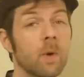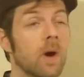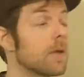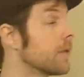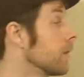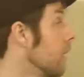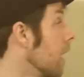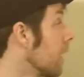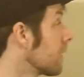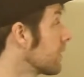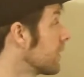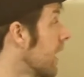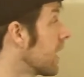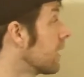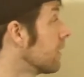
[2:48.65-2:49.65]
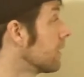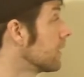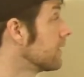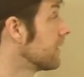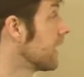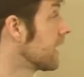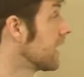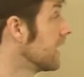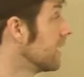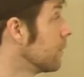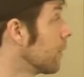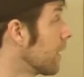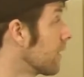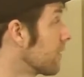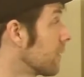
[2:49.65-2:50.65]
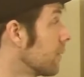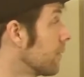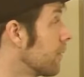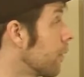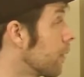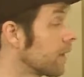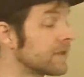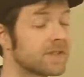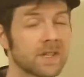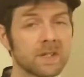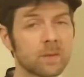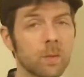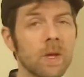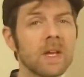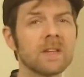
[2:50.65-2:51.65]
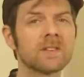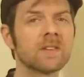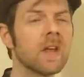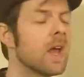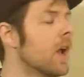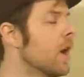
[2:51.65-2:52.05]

while the long cycle could take anywhere from 4 to 6 weeks.